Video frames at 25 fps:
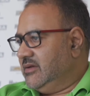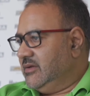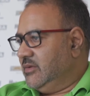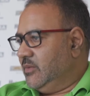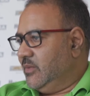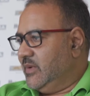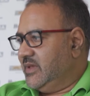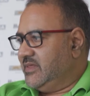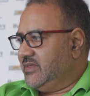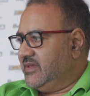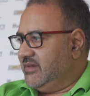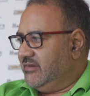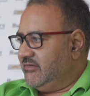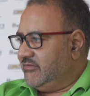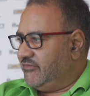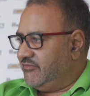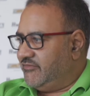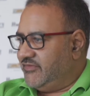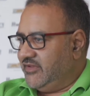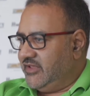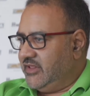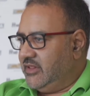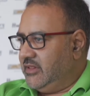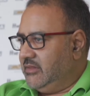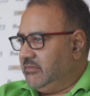whether in
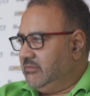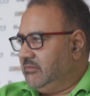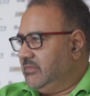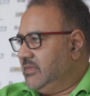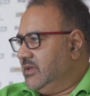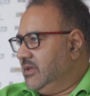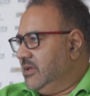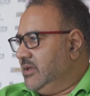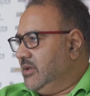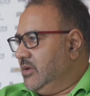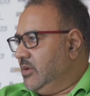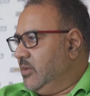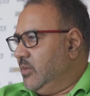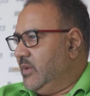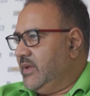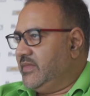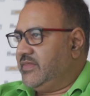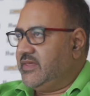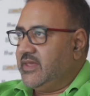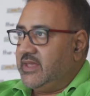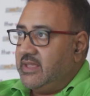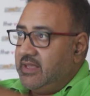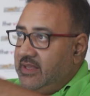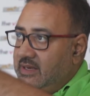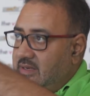film,
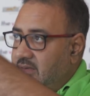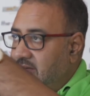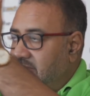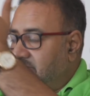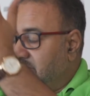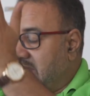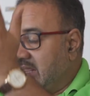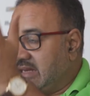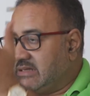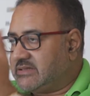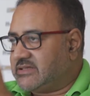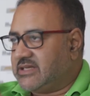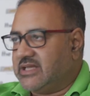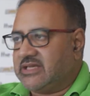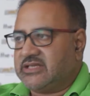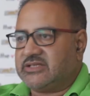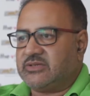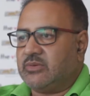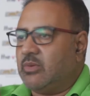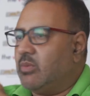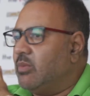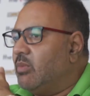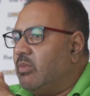whether in paintings,